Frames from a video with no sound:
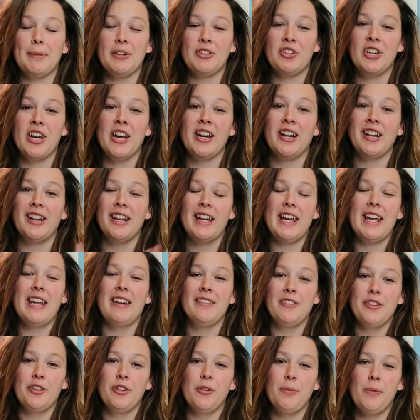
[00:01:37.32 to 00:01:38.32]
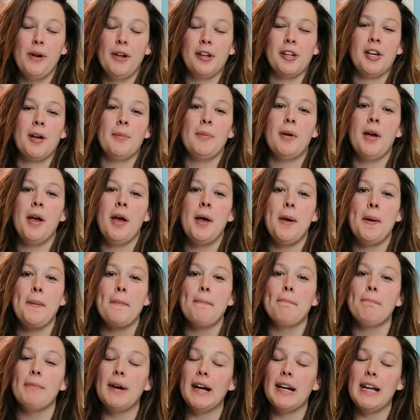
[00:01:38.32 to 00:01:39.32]
my channel, and if you're new, welcome.
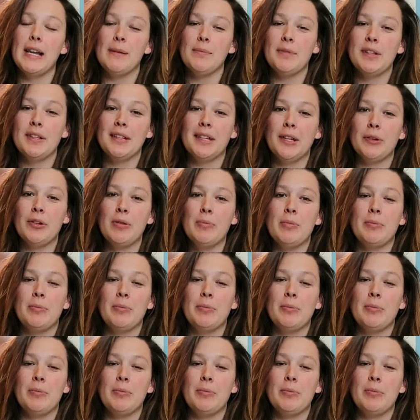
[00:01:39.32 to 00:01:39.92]
My name is Zoe,